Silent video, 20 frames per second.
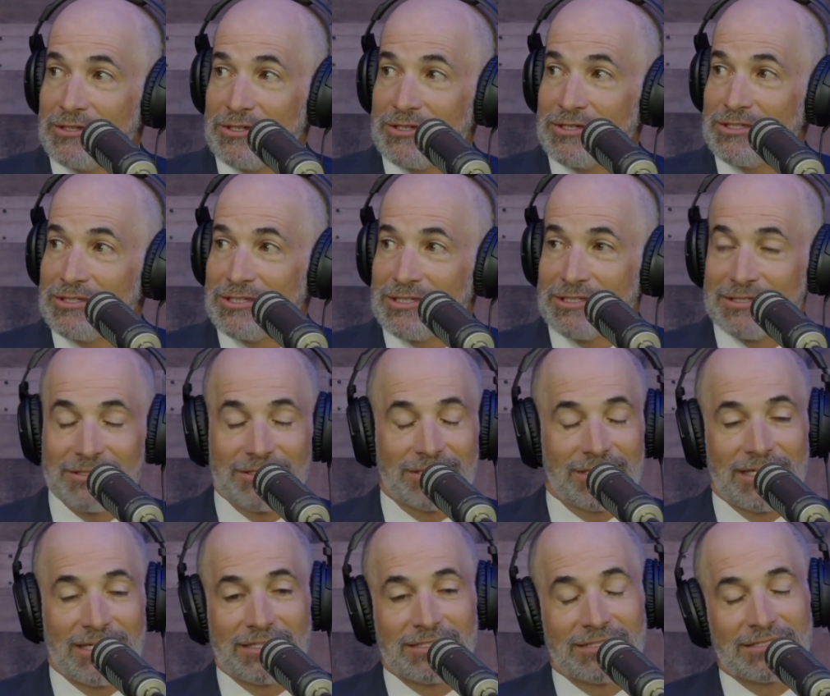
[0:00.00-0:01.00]
You
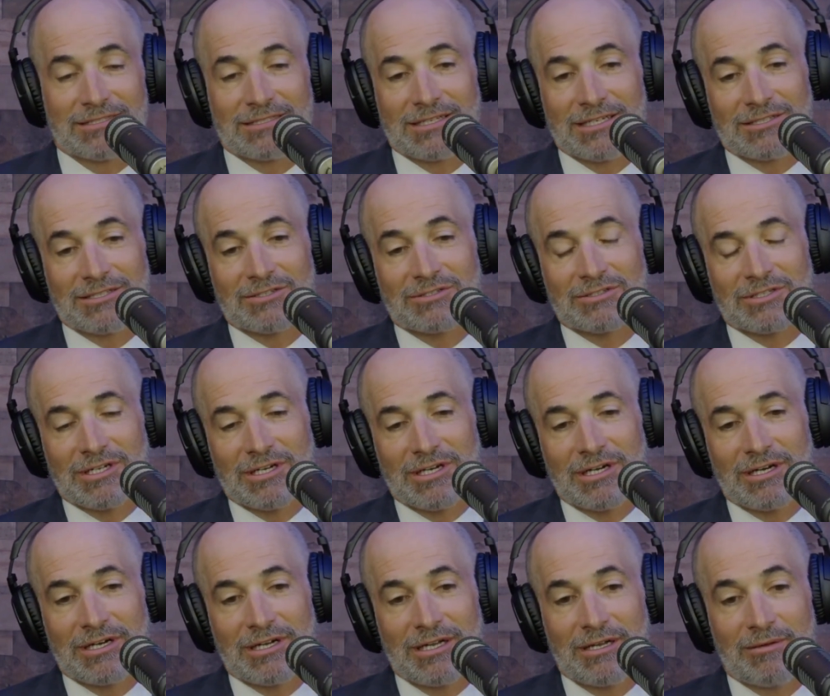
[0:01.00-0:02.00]
just that's
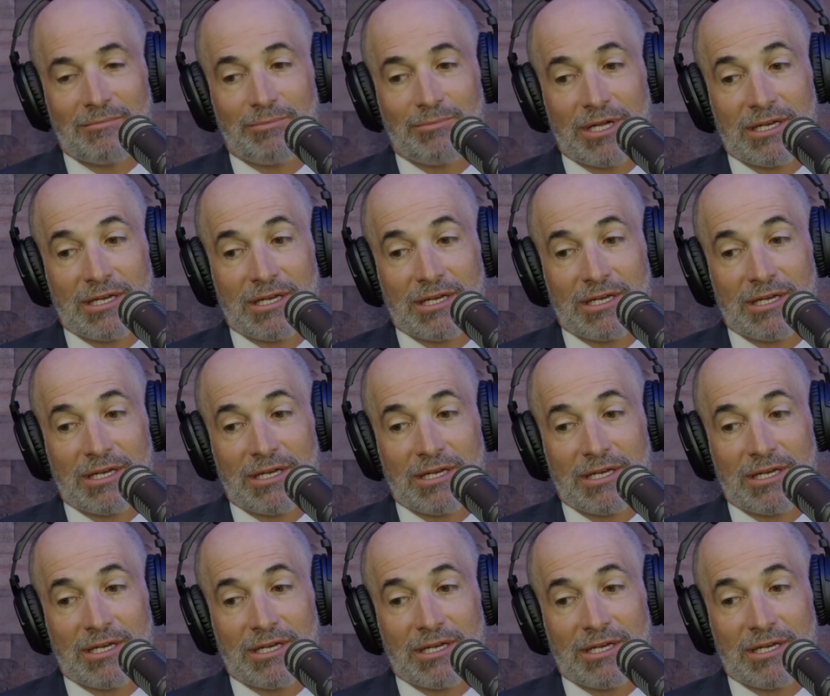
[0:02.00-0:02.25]
it.